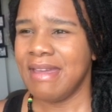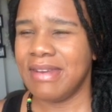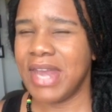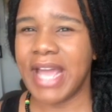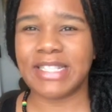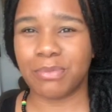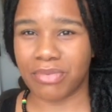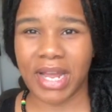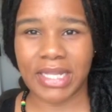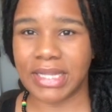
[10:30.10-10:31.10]
next
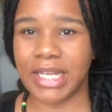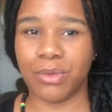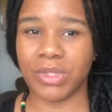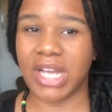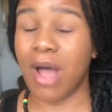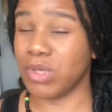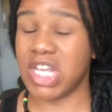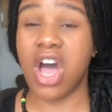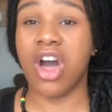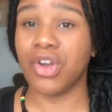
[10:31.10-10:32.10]
breath. It was I was
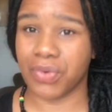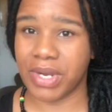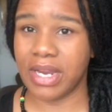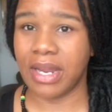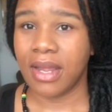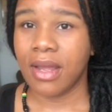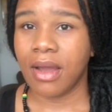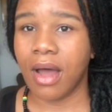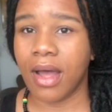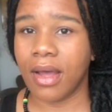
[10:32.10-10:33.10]
hungry,
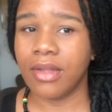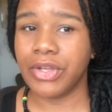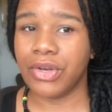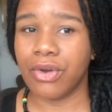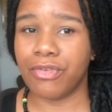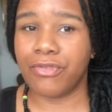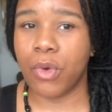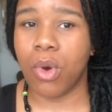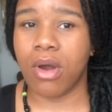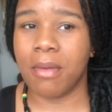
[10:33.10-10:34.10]
uh, you know,
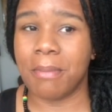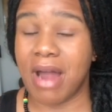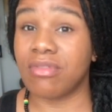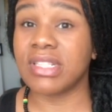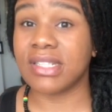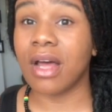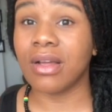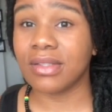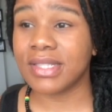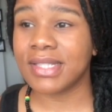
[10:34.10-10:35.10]
for my
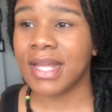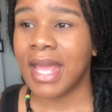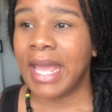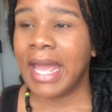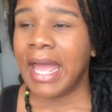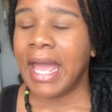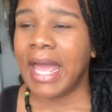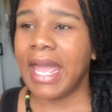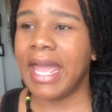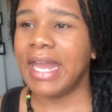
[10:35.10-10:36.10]
results.
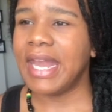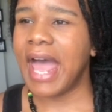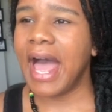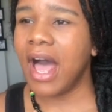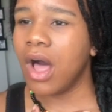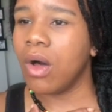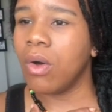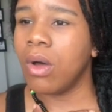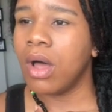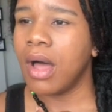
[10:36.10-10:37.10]
And
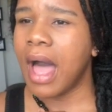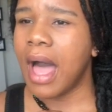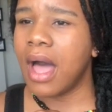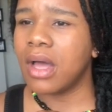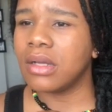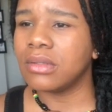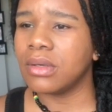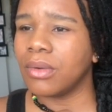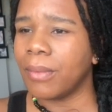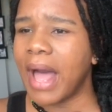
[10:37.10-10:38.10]
now,
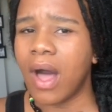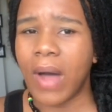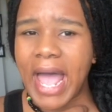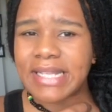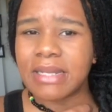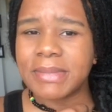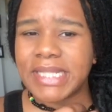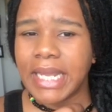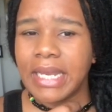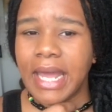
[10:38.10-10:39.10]
wow, as I'm
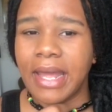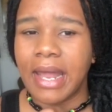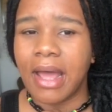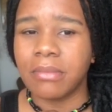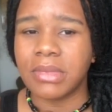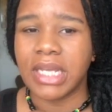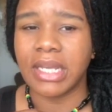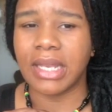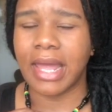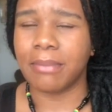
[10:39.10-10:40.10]
saying that, I'm
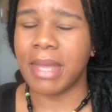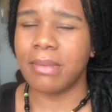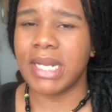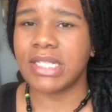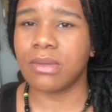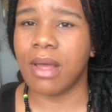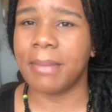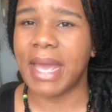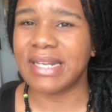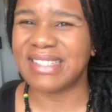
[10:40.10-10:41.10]
thinking like maybe that's why
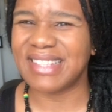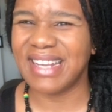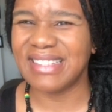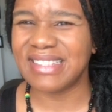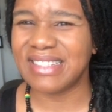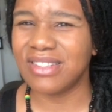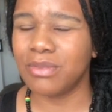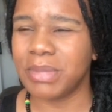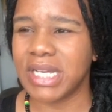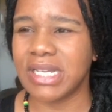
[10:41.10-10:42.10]
I'm at a standstill
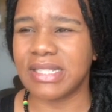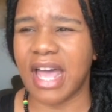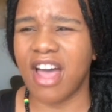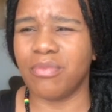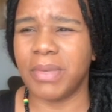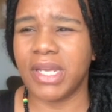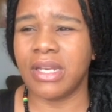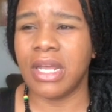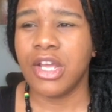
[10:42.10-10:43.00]
because I've been